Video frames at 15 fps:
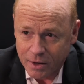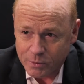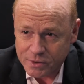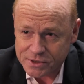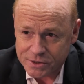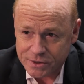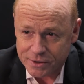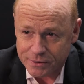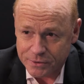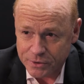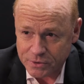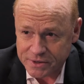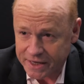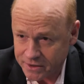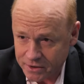with
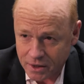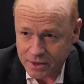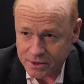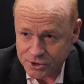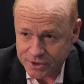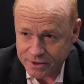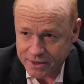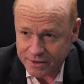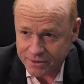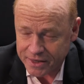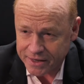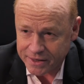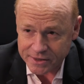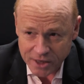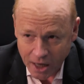new technology, that
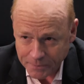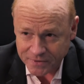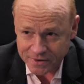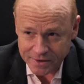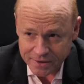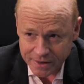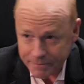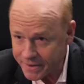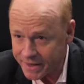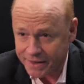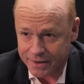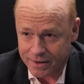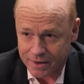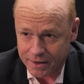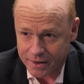they adopted it
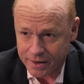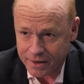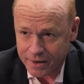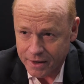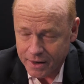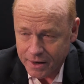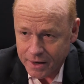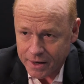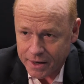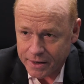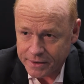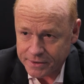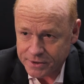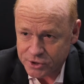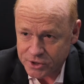immediately
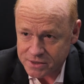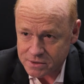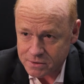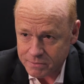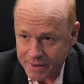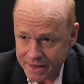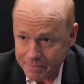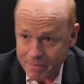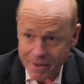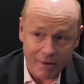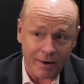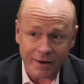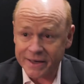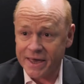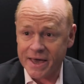and just made
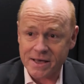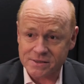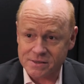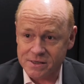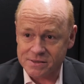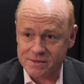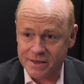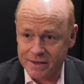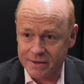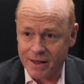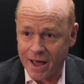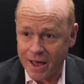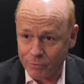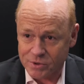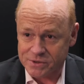more cases than
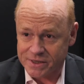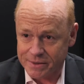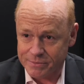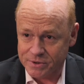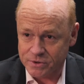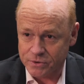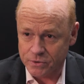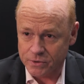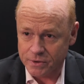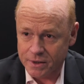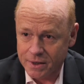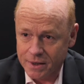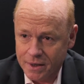I was able to.